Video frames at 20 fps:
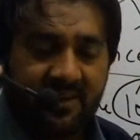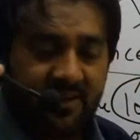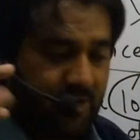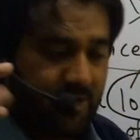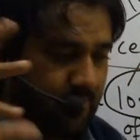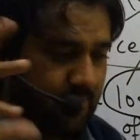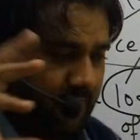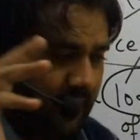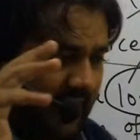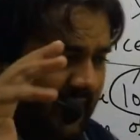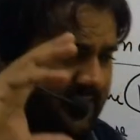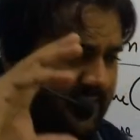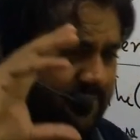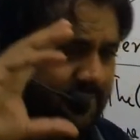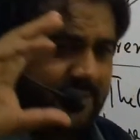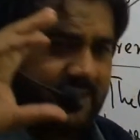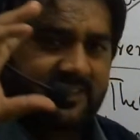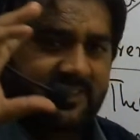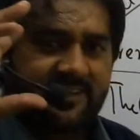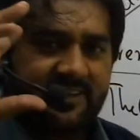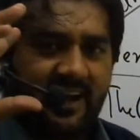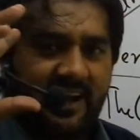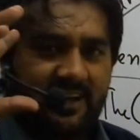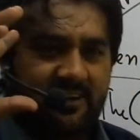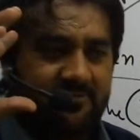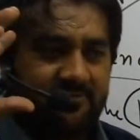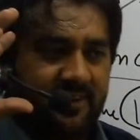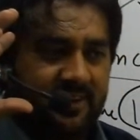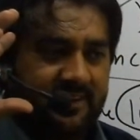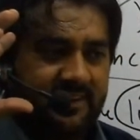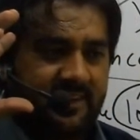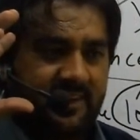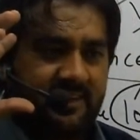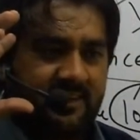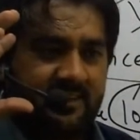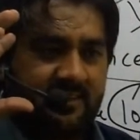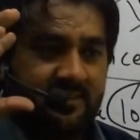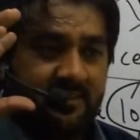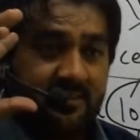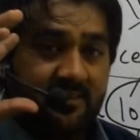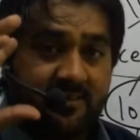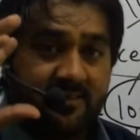your mind would start working